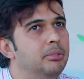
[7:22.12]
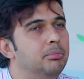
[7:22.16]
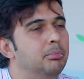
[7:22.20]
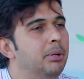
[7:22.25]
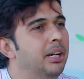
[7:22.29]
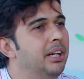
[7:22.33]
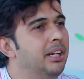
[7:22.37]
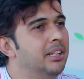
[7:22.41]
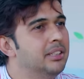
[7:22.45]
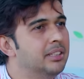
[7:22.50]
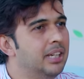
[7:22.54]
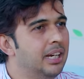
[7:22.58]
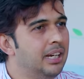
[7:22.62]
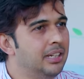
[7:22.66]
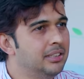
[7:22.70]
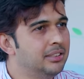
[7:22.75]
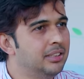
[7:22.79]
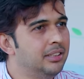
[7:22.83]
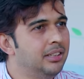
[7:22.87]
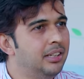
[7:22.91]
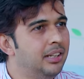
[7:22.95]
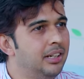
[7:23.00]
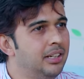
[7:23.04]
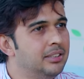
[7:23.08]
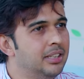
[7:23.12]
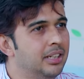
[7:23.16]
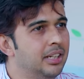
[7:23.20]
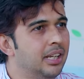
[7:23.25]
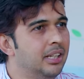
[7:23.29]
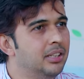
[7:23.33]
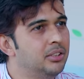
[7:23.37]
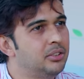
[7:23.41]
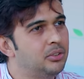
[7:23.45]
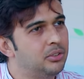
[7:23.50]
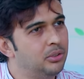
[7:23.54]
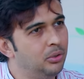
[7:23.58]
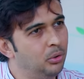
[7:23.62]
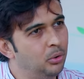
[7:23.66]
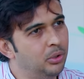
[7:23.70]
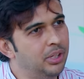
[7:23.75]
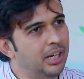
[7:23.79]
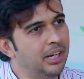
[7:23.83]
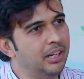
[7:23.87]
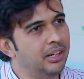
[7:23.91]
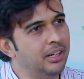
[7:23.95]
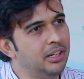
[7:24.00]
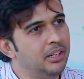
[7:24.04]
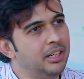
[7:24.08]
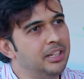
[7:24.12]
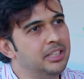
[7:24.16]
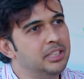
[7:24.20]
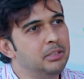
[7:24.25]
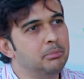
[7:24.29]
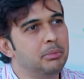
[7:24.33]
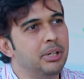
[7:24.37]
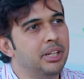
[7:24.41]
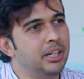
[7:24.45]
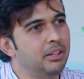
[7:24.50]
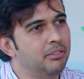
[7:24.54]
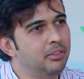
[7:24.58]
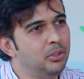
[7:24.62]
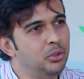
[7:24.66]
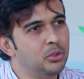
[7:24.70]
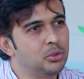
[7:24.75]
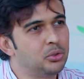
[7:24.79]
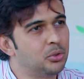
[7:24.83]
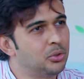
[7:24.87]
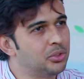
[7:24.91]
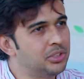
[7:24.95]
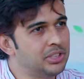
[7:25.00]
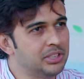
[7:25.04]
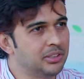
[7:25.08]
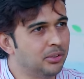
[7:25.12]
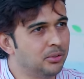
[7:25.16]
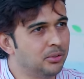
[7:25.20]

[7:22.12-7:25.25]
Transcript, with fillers: If my desires increase, then I'll look at increasing my revenue sources